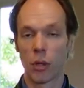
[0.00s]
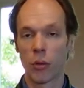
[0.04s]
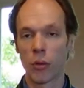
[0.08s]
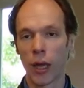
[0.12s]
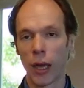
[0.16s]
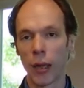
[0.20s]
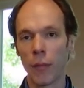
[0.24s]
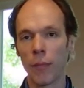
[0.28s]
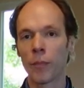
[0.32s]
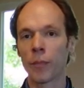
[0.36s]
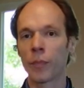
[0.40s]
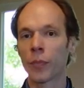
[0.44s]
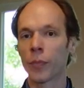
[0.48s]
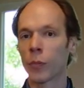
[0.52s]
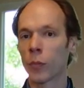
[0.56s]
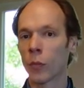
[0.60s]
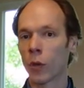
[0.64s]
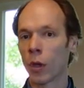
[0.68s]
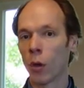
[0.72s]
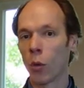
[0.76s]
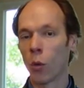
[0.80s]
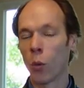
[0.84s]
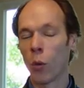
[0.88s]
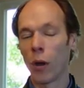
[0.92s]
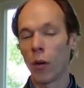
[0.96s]
Okay,
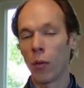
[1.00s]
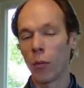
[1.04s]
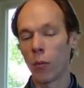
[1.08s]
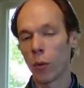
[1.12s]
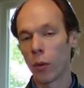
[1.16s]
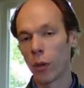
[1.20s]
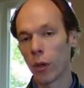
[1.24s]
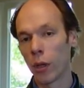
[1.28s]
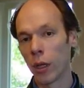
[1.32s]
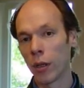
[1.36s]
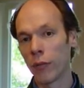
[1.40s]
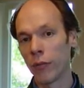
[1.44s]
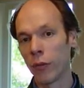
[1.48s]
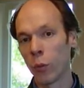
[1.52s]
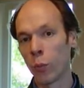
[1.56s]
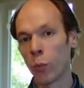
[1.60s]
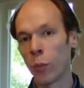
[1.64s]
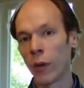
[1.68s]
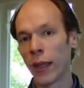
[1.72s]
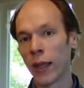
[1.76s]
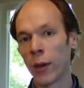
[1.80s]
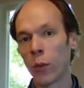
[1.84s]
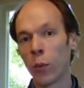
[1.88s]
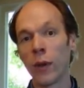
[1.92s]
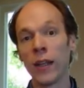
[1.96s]
well, if you
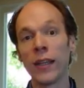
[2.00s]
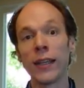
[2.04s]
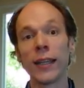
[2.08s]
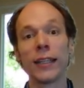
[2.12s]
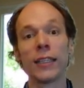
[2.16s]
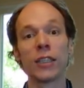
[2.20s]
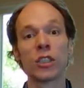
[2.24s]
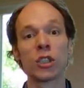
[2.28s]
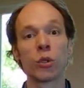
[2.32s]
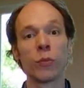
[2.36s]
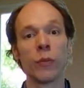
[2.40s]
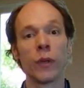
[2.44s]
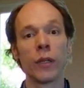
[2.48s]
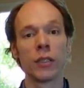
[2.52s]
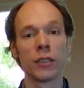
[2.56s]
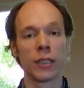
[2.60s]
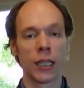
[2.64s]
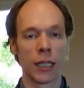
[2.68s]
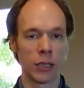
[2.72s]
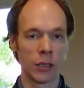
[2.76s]
play wind instrument,